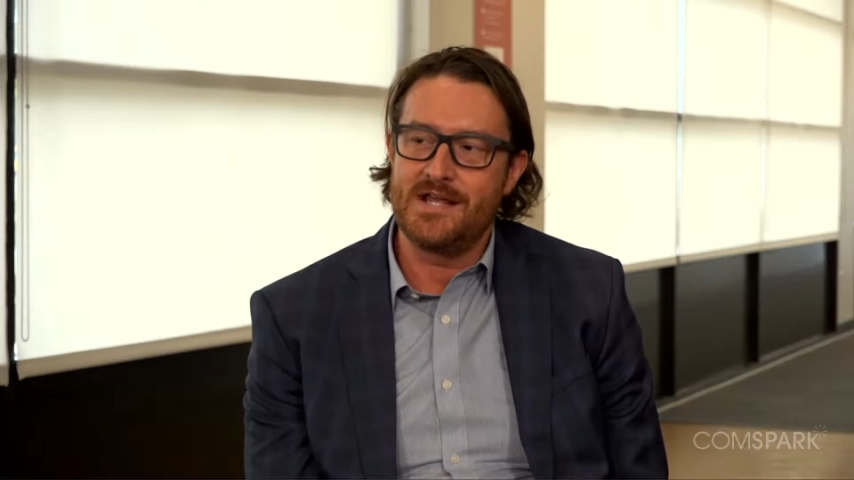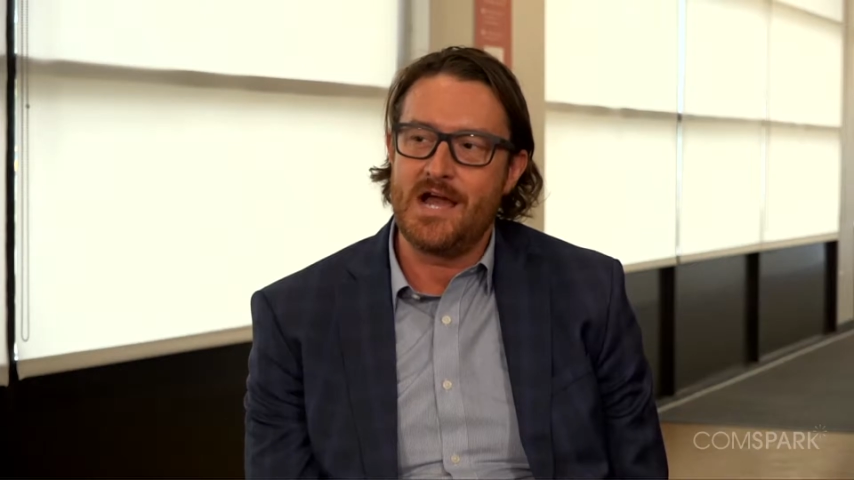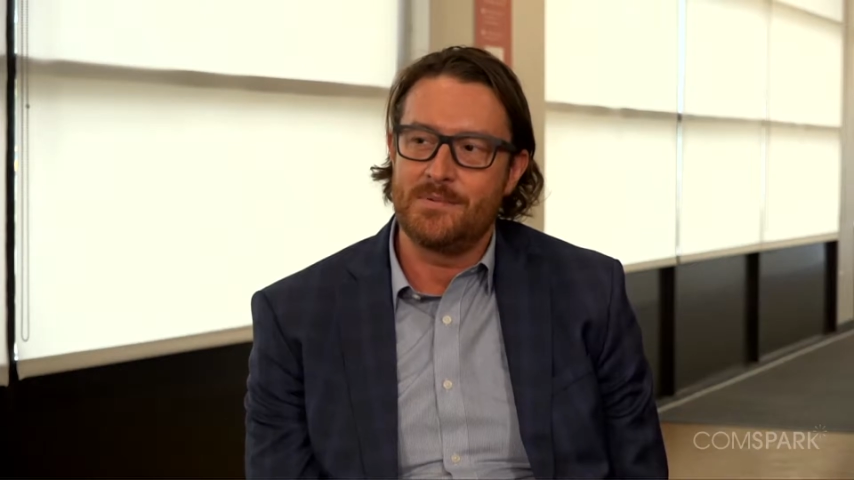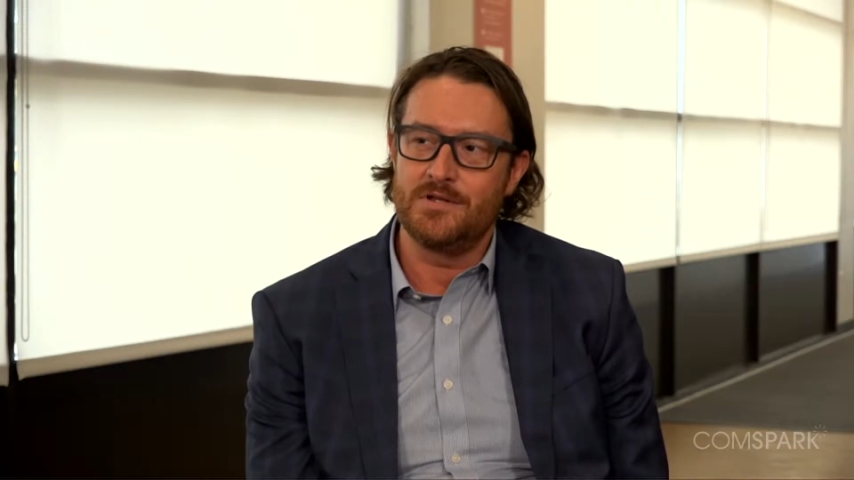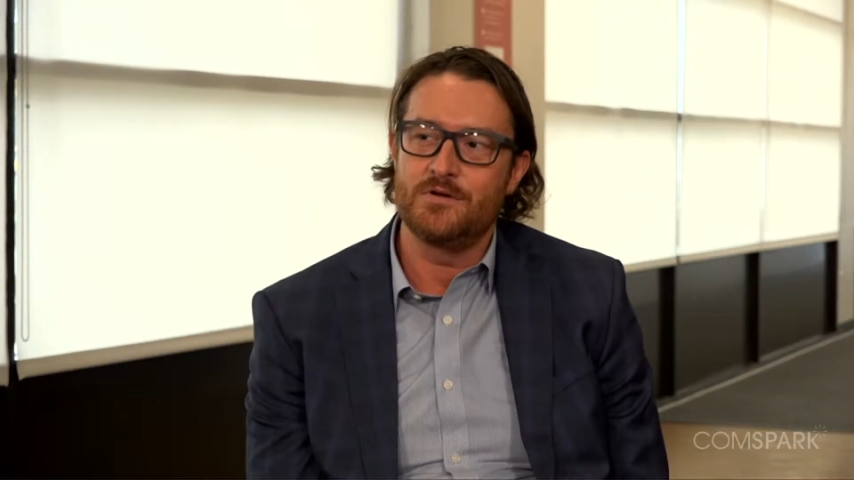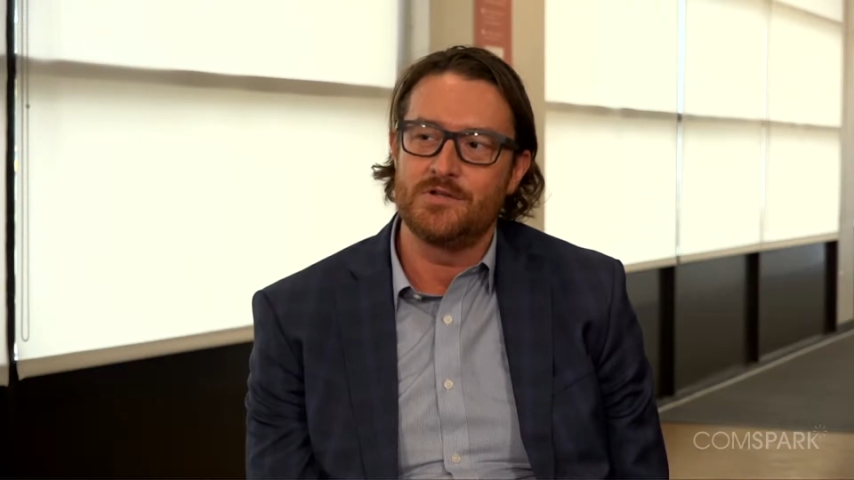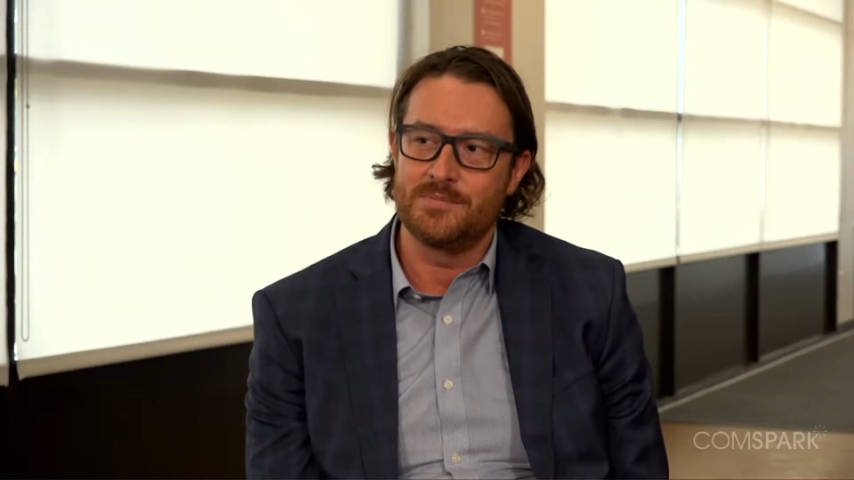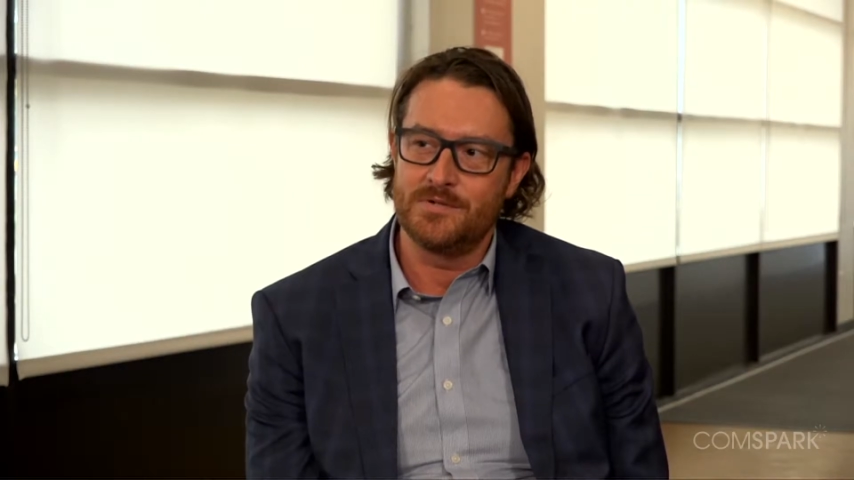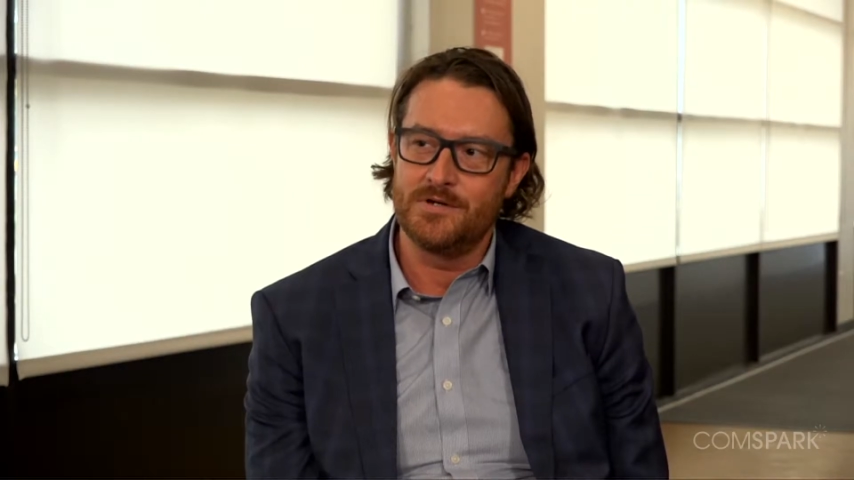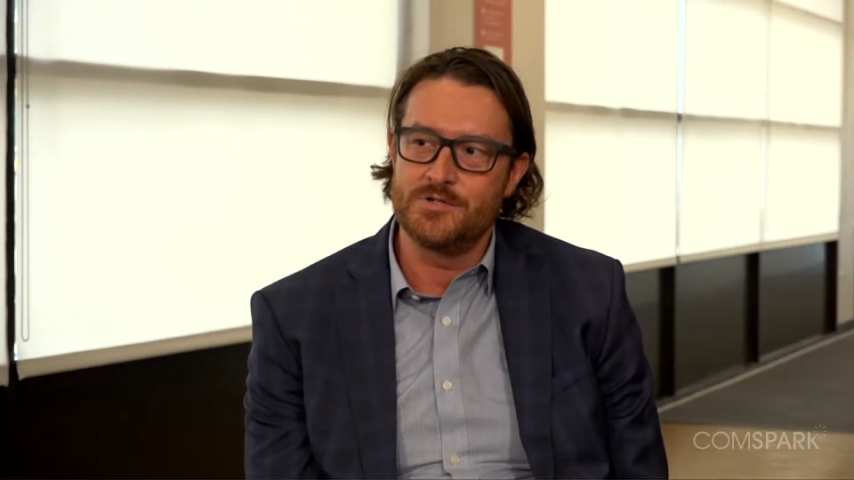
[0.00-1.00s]
hyper-local
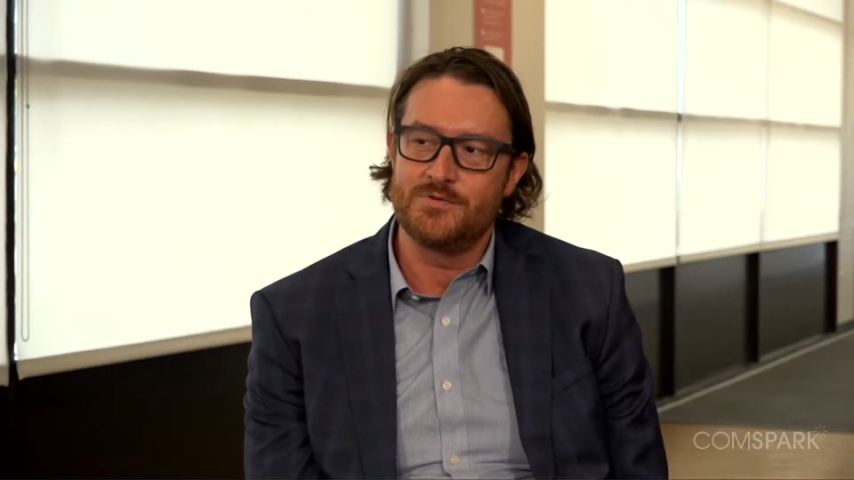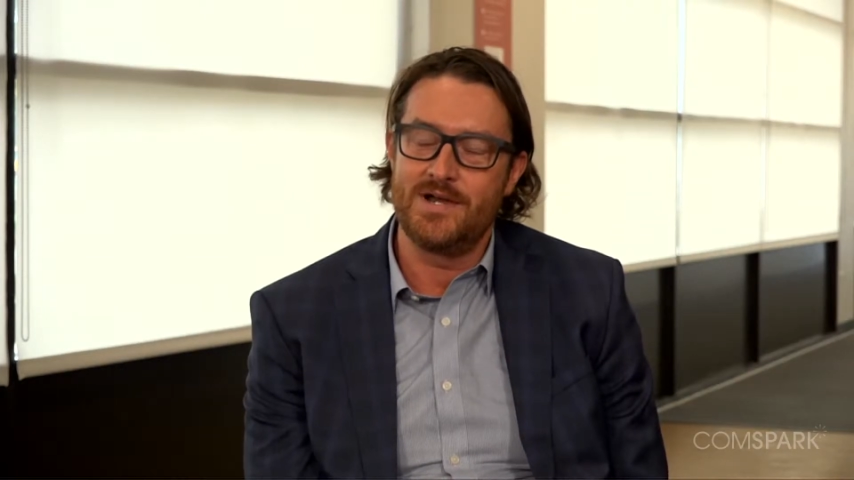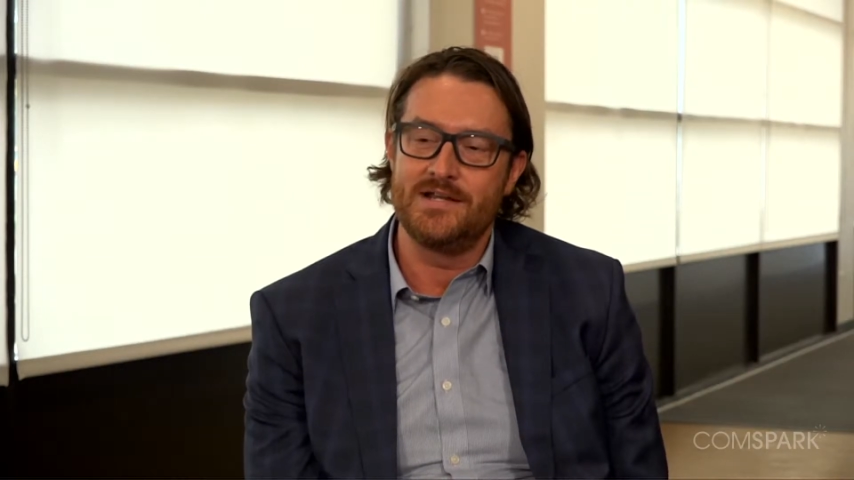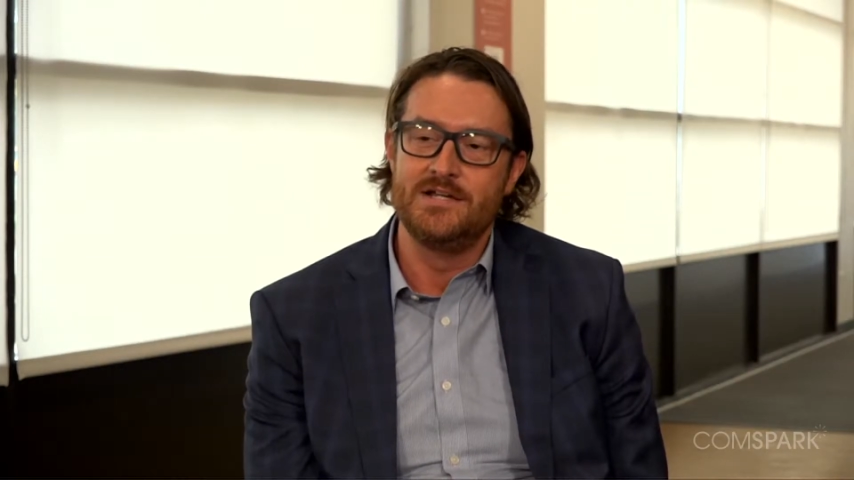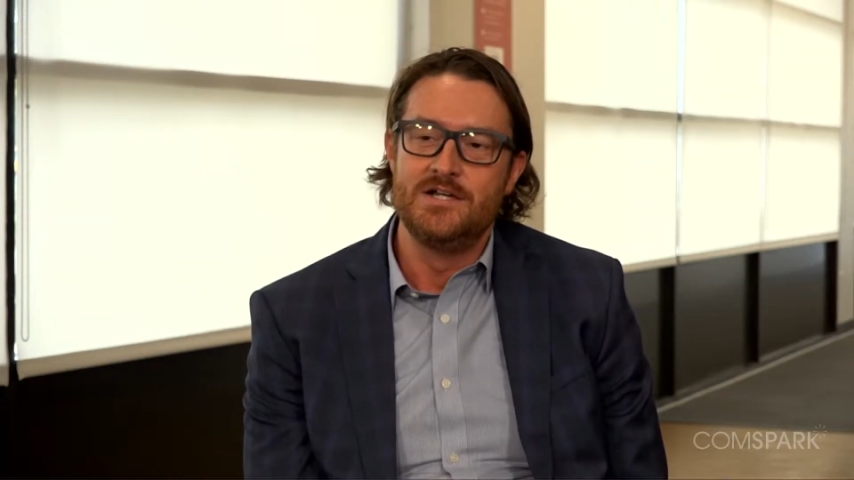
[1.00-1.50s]
approach, right?